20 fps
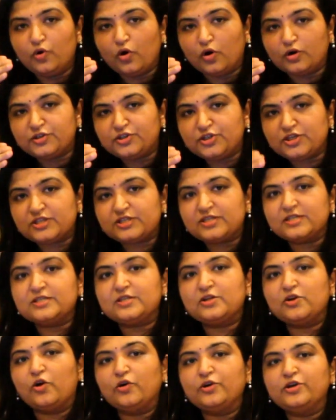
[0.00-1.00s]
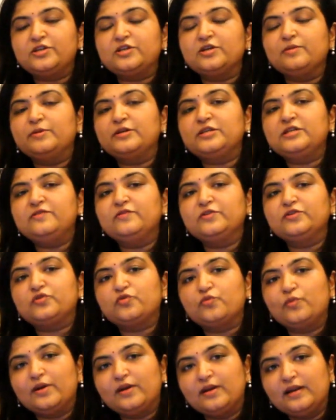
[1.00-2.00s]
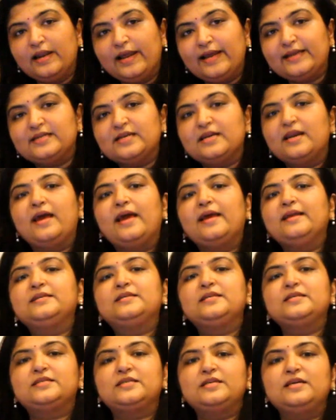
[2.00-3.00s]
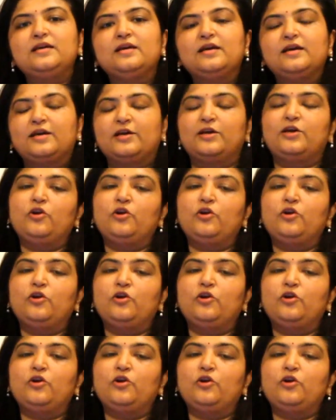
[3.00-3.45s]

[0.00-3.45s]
not just as an auditor but even through a related entity,